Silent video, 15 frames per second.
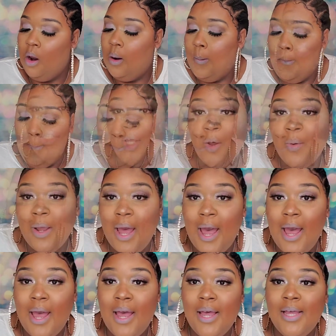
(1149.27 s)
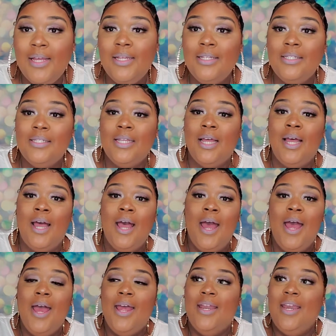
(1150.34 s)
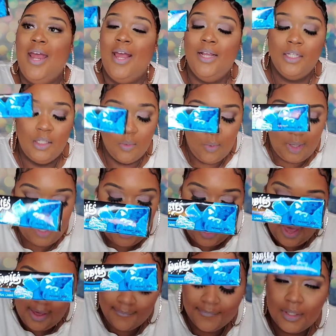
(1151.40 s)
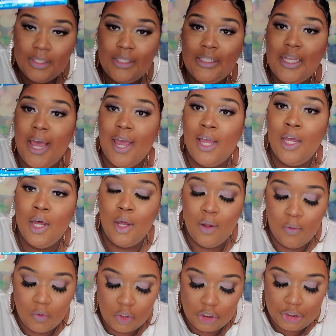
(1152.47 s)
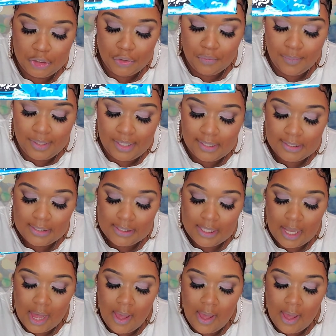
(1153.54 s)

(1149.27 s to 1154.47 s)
So, guys, next we have Tango Chubby's